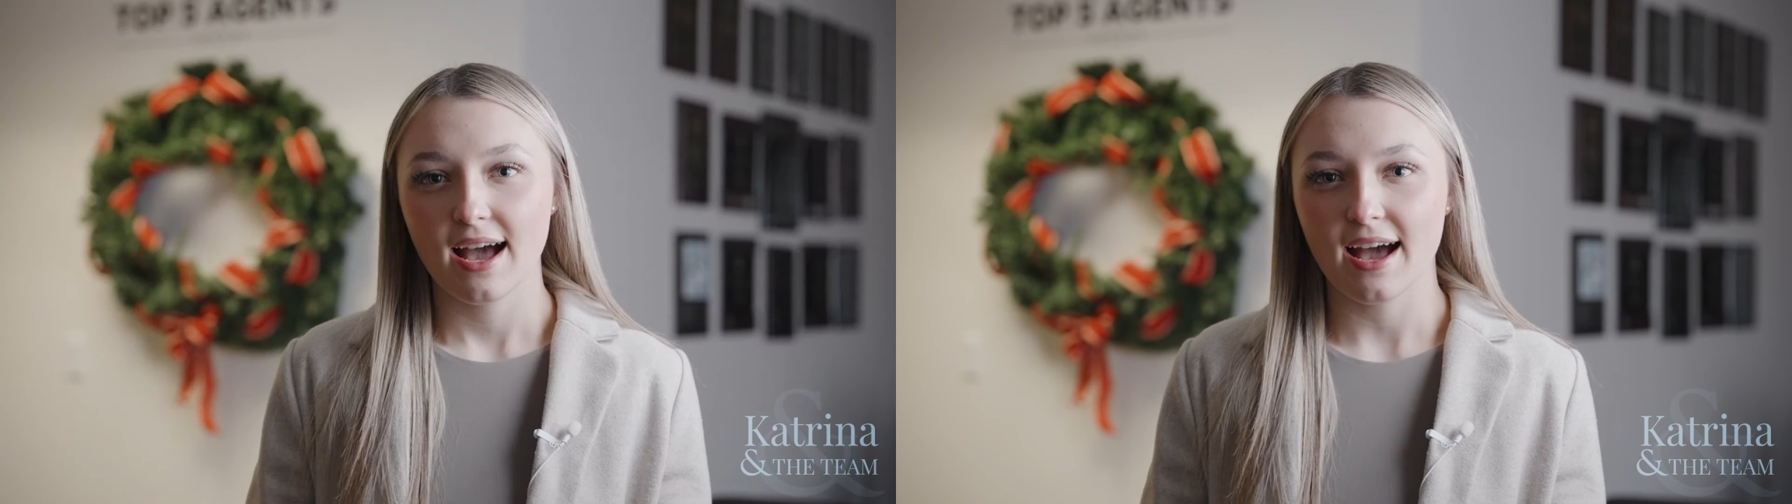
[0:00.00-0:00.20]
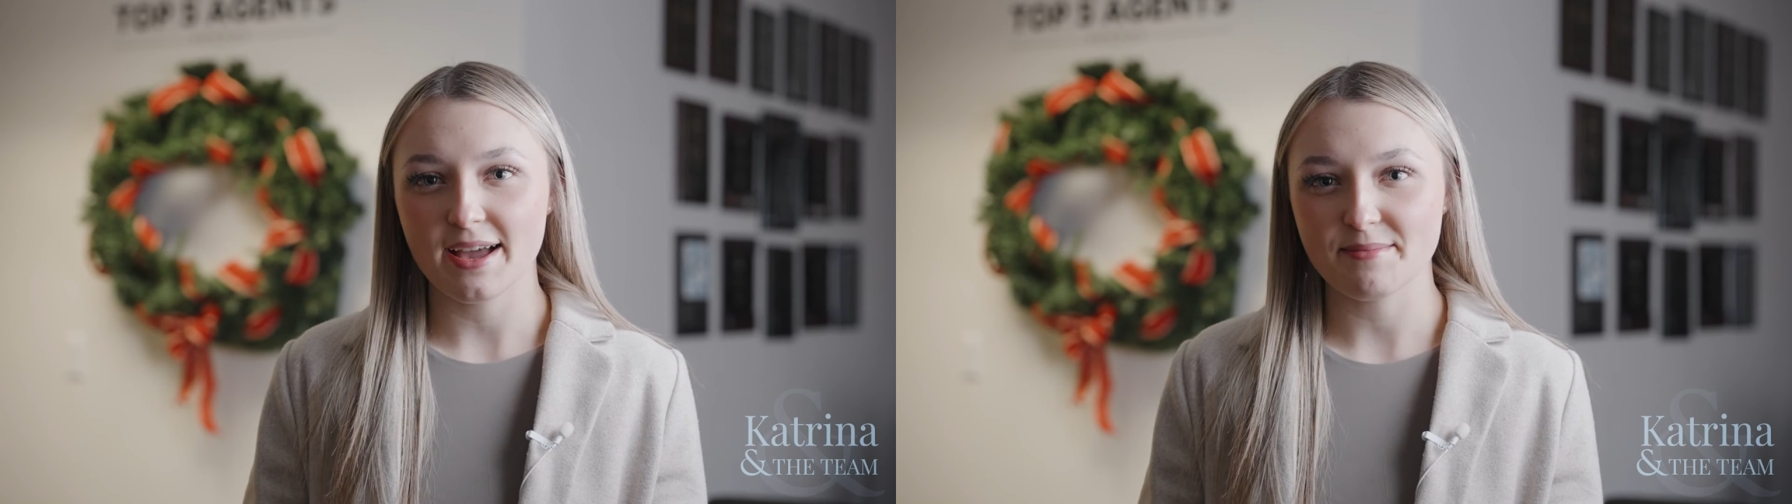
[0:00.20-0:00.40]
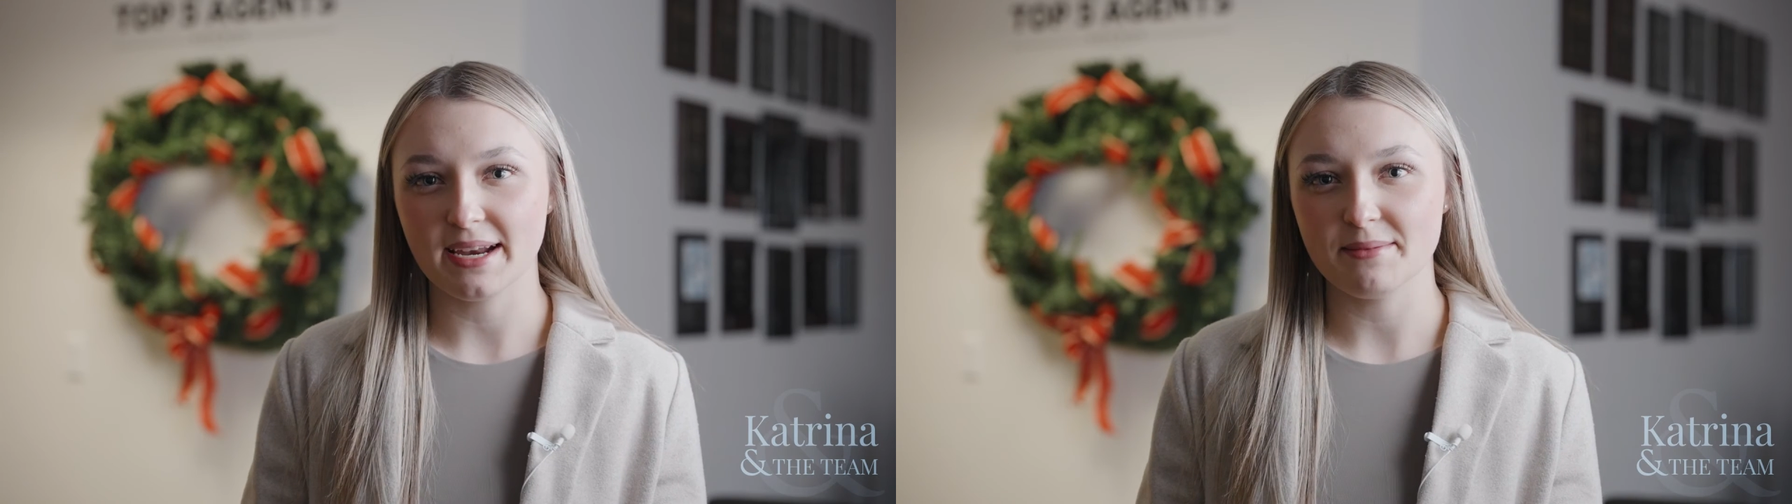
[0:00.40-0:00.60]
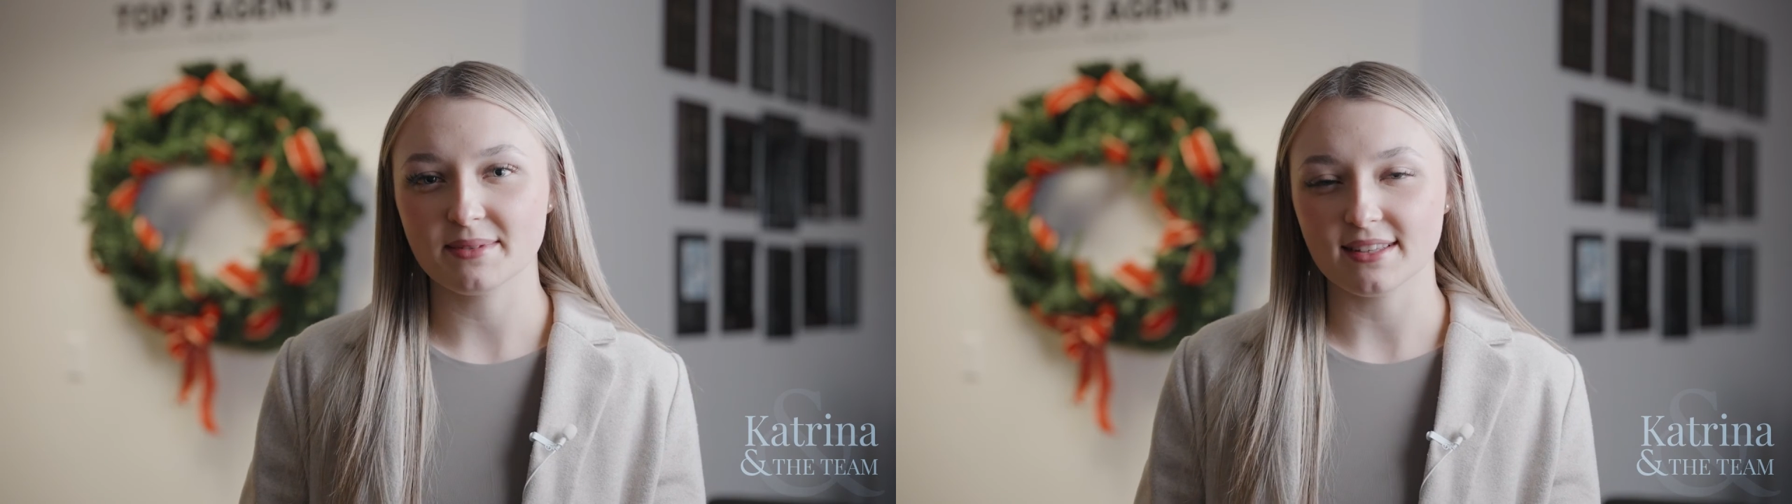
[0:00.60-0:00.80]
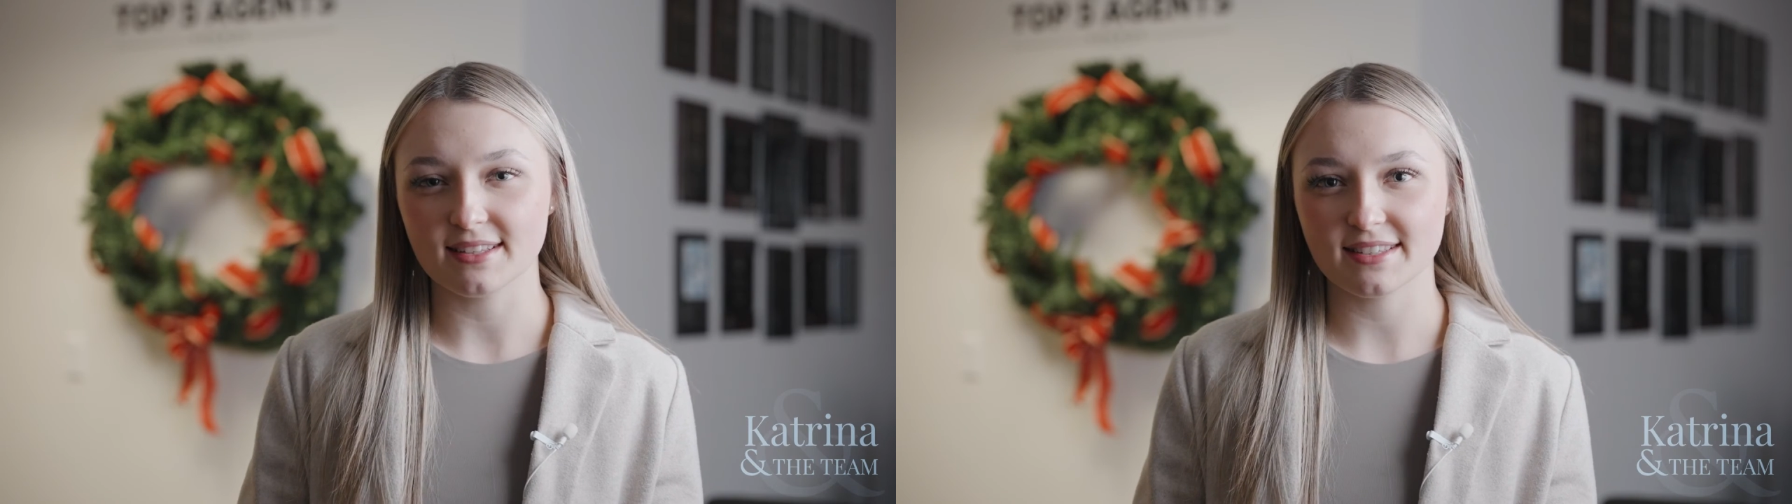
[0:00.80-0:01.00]
Hi, my name
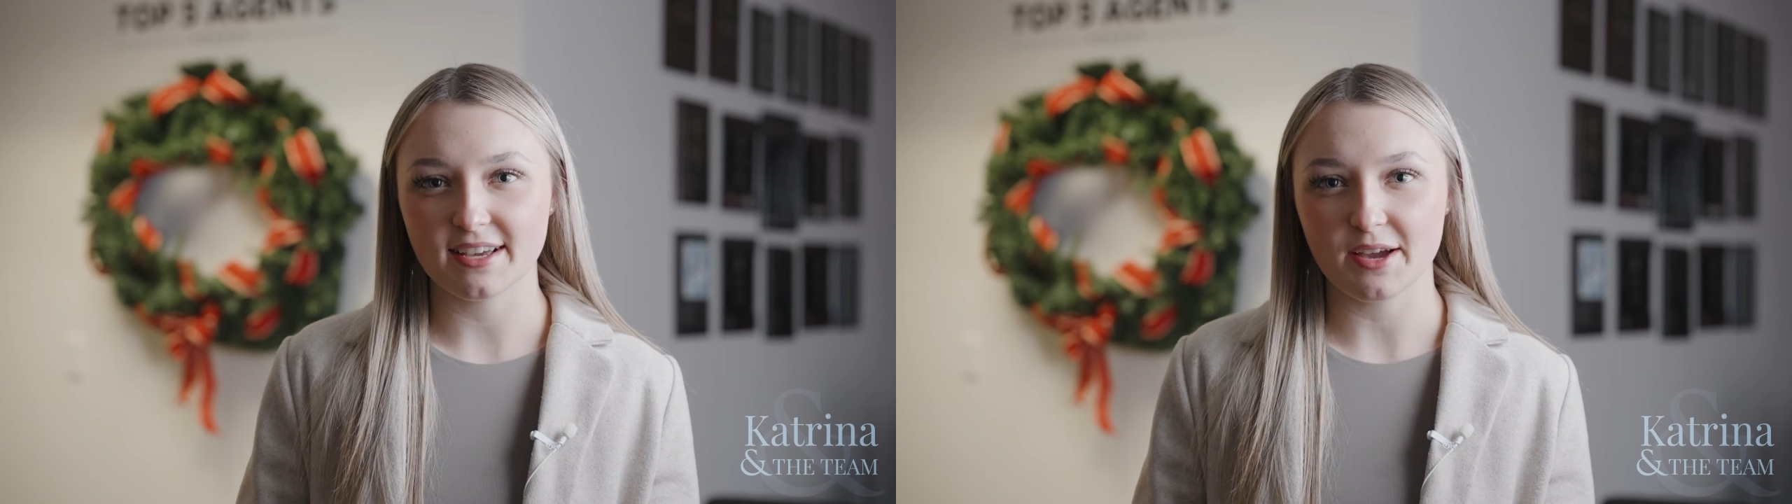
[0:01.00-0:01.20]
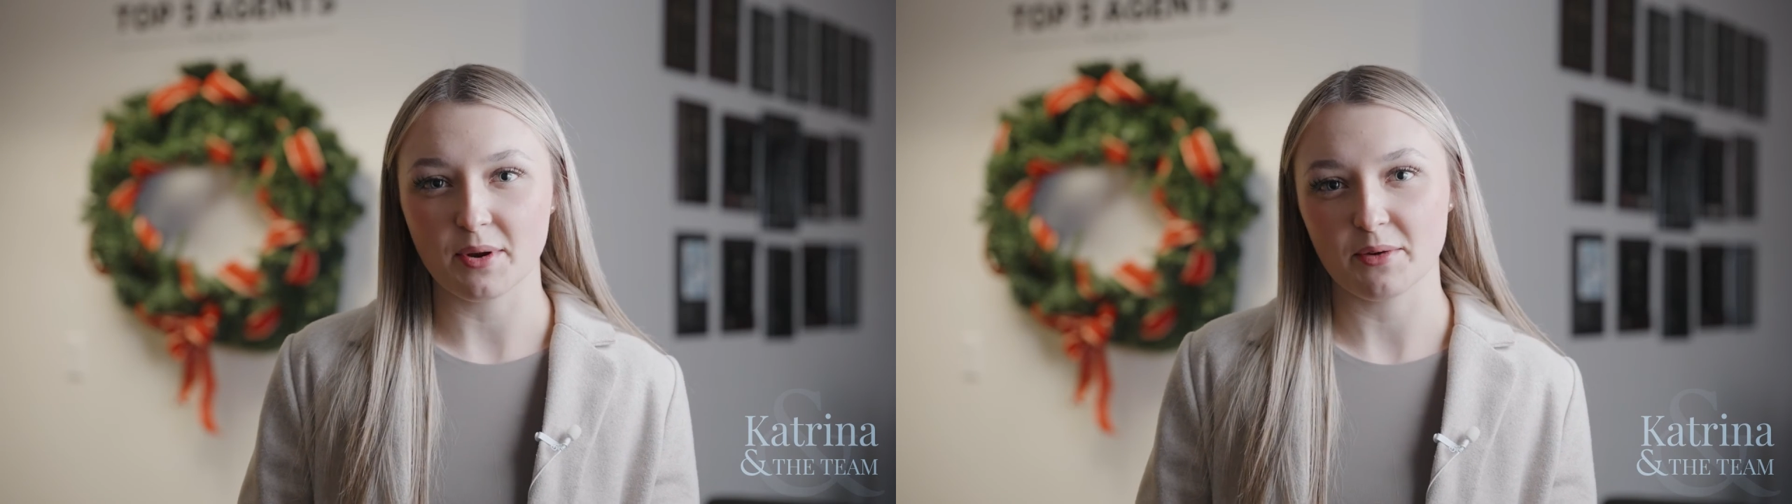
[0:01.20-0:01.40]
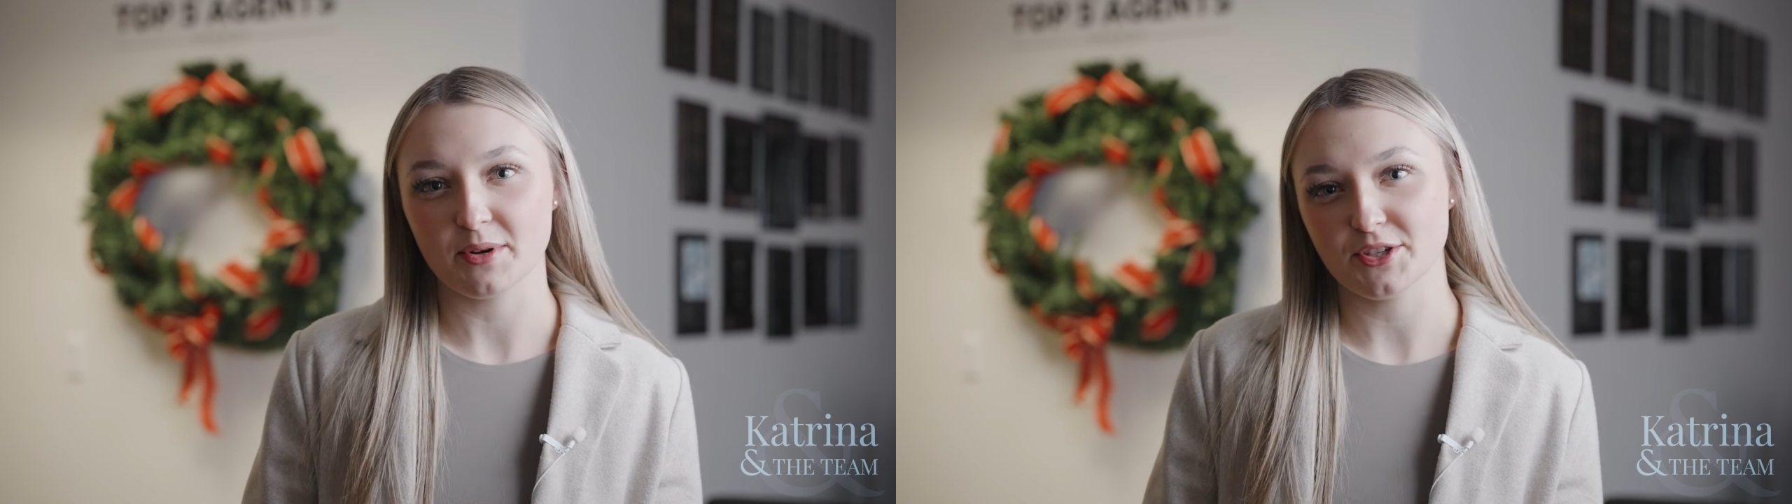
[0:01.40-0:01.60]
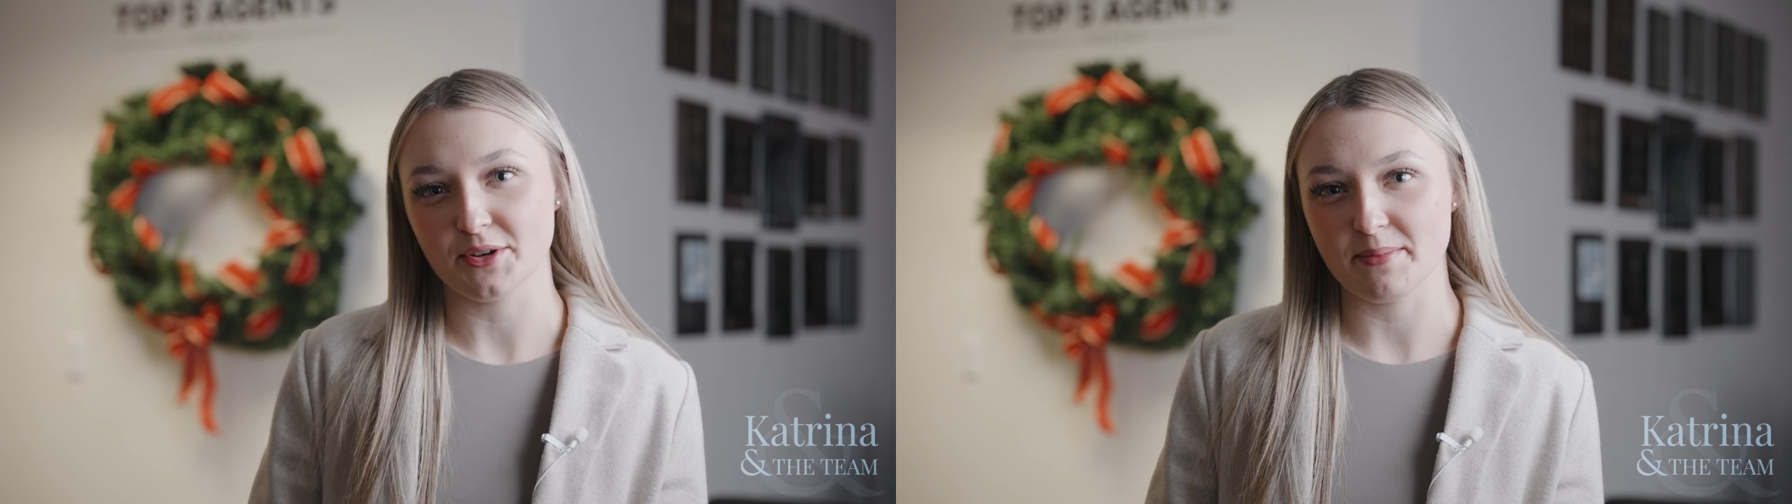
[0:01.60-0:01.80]
is Alyssa. I want to wish you